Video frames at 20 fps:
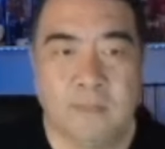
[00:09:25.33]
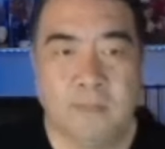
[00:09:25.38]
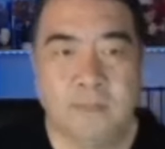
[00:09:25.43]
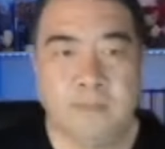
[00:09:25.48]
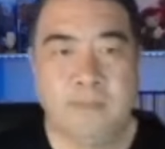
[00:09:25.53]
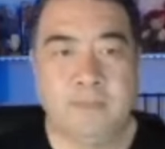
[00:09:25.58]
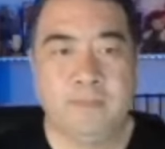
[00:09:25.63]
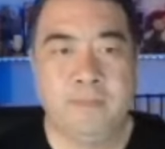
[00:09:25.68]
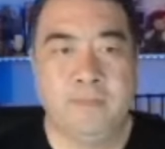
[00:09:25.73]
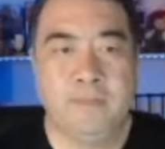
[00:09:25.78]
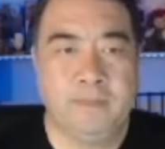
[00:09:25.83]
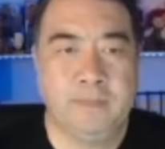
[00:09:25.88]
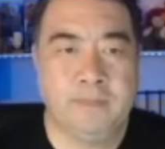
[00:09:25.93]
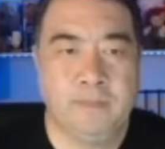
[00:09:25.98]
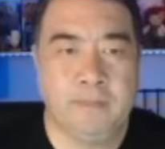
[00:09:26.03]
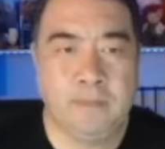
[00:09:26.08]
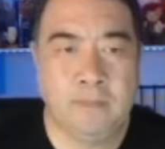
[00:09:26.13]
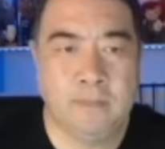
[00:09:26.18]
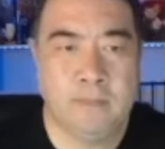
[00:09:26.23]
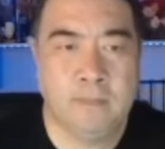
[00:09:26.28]

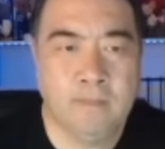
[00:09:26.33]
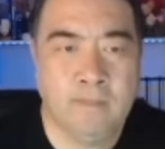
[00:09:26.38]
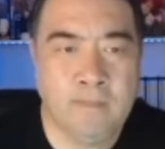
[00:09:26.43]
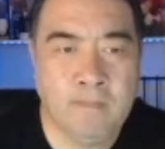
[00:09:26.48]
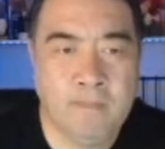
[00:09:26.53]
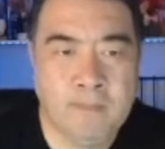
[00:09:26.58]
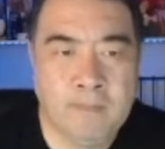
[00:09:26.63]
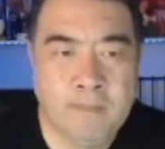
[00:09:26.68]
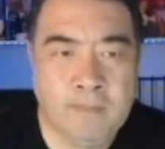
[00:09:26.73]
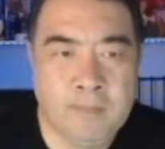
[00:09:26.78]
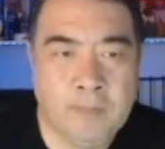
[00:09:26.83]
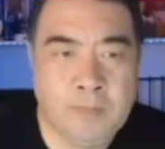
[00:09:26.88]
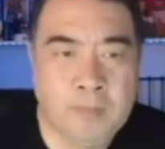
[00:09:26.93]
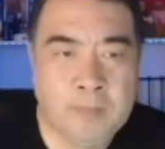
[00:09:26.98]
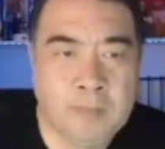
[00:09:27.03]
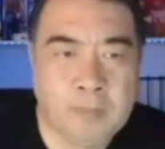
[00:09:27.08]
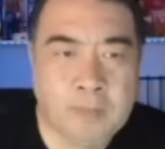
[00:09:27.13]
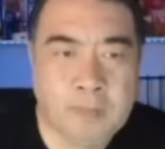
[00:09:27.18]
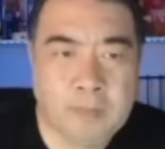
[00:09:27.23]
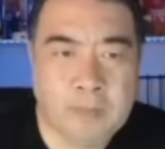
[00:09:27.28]

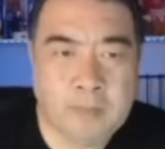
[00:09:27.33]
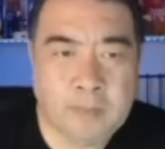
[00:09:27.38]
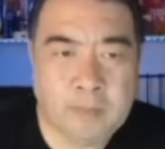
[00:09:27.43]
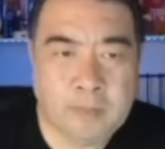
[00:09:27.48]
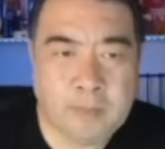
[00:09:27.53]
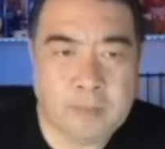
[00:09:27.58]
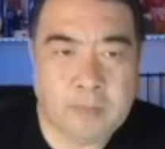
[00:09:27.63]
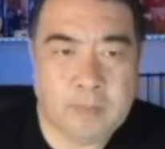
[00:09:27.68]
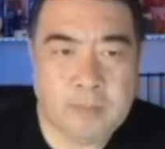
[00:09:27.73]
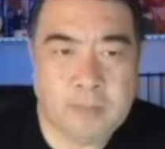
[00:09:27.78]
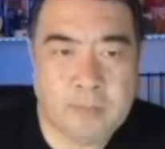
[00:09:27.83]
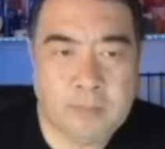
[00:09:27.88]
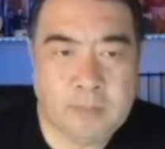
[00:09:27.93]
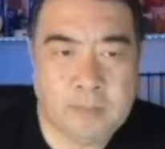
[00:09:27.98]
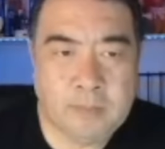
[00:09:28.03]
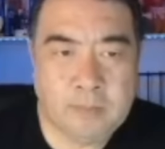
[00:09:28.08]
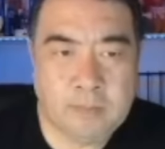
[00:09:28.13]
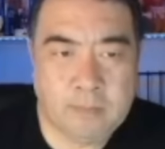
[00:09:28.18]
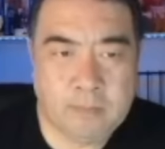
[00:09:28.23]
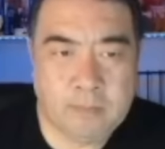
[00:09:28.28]

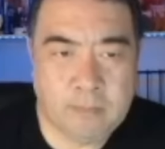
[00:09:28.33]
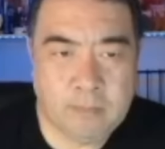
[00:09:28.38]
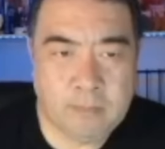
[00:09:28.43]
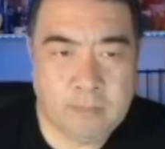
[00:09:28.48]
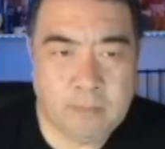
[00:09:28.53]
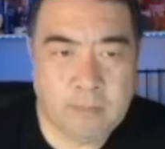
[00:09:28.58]
(silent)